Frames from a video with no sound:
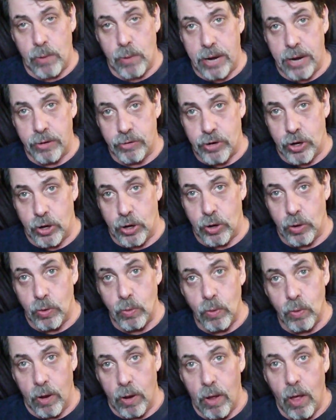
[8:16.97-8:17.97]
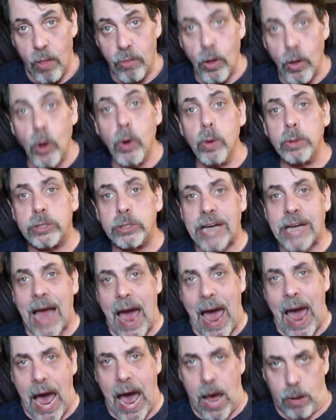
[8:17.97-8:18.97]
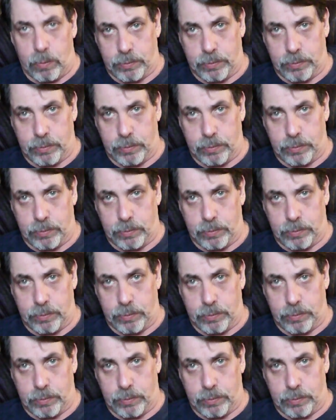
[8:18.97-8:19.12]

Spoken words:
into the hooskow.